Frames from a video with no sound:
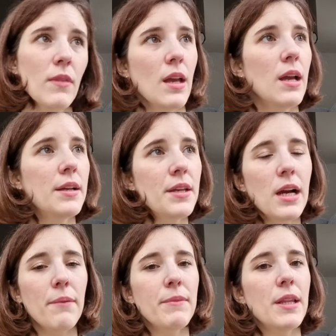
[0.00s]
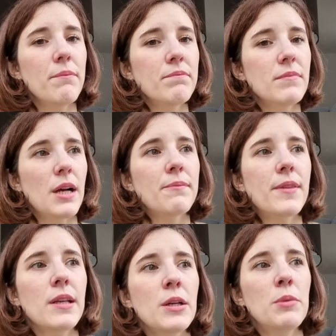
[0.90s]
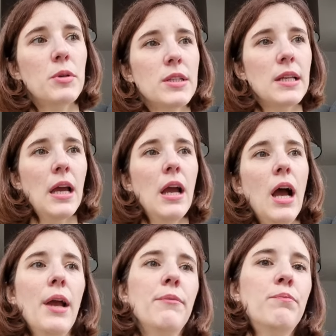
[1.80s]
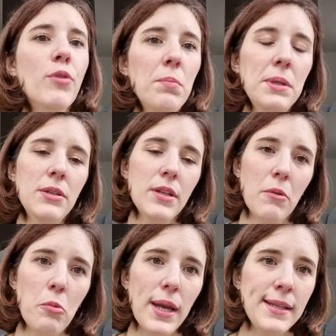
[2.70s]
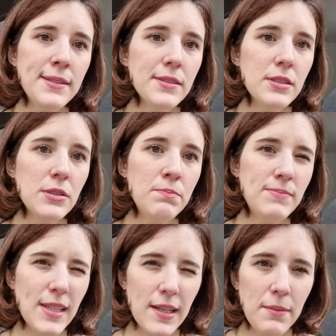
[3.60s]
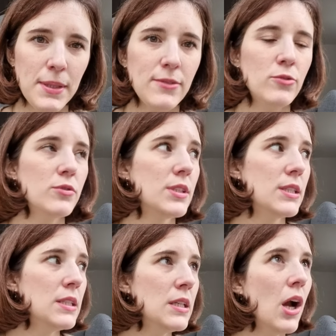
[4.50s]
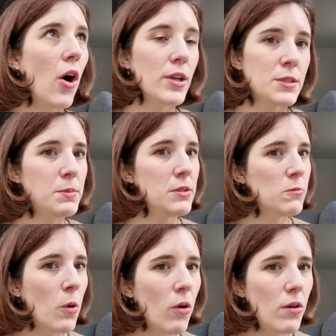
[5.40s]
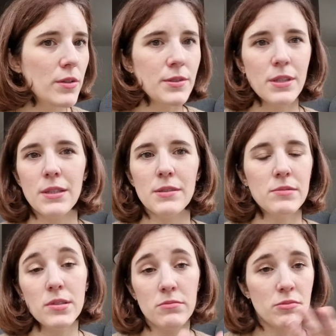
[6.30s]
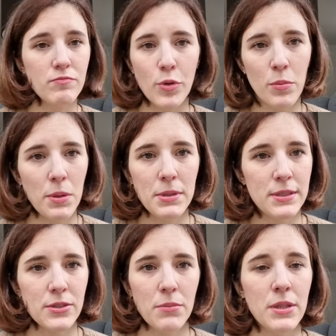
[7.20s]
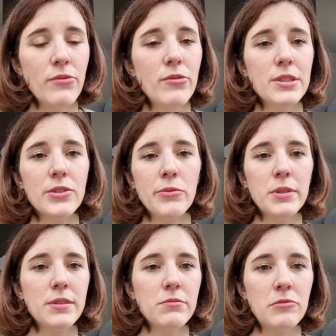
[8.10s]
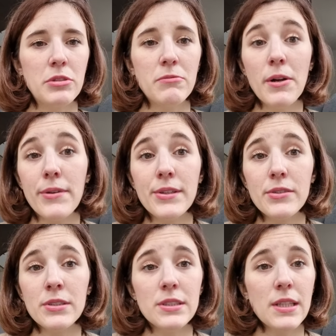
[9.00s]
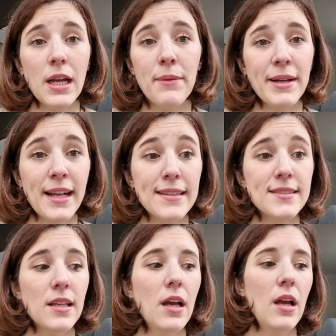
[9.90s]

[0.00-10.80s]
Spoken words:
And yeah, I mean, I'm thinking about it. I'm probably gonna wait a tiny bit to see how it's been worn. Probably some influencer will wear it on Instagram, I guess.